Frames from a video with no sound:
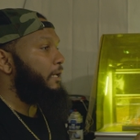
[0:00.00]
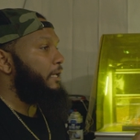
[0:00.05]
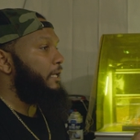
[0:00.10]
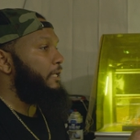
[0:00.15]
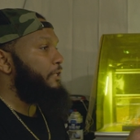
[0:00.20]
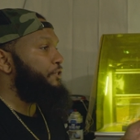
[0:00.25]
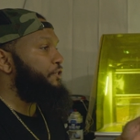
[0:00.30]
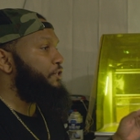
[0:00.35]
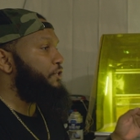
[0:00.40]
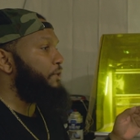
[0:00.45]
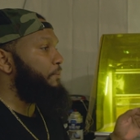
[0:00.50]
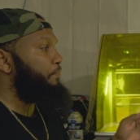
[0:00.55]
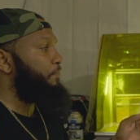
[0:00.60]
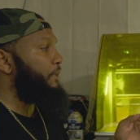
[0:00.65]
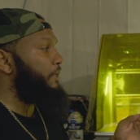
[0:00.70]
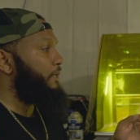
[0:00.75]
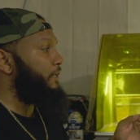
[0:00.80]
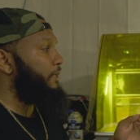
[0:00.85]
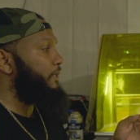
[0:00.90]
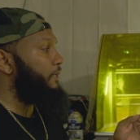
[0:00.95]
it should
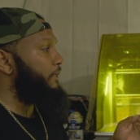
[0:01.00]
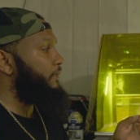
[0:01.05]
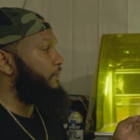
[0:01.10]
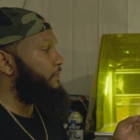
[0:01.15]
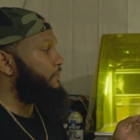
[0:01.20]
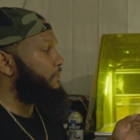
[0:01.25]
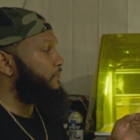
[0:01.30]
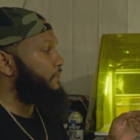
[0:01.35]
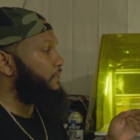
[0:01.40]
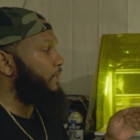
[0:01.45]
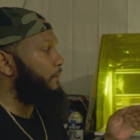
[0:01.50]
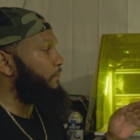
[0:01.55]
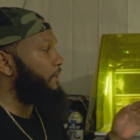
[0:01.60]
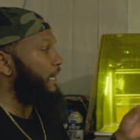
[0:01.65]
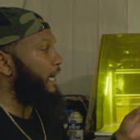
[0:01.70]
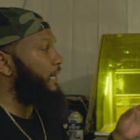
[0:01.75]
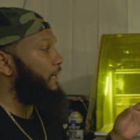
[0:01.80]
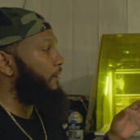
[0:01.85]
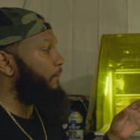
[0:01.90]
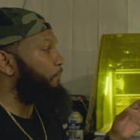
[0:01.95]
be some
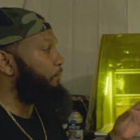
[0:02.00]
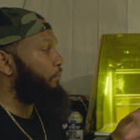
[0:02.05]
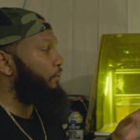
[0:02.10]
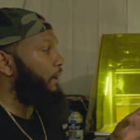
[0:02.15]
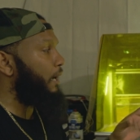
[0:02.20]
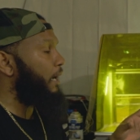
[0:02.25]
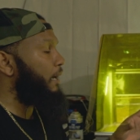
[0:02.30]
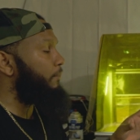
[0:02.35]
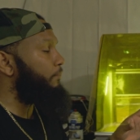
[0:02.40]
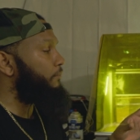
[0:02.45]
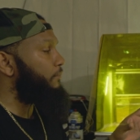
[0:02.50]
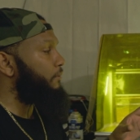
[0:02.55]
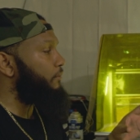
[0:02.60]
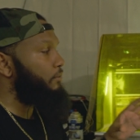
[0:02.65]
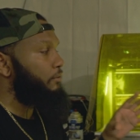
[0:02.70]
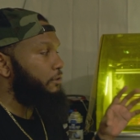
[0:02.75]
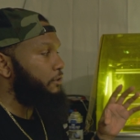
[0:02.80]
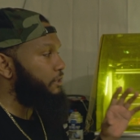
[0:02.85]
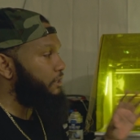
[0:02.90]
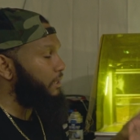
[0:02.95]
kind of prompt
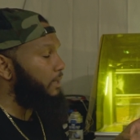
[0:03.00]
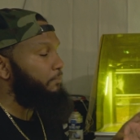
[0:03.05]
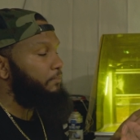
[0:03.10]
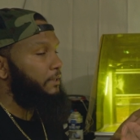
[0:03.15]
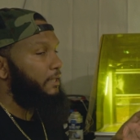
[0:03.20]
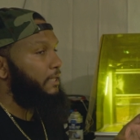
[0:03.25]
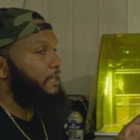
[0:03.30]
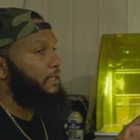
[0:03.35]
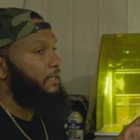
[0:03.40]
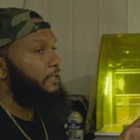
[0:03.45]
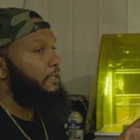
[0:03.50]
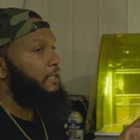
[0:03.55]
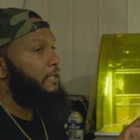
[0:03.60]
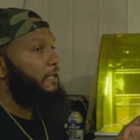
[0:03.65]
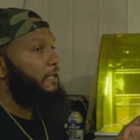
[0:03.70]
or something.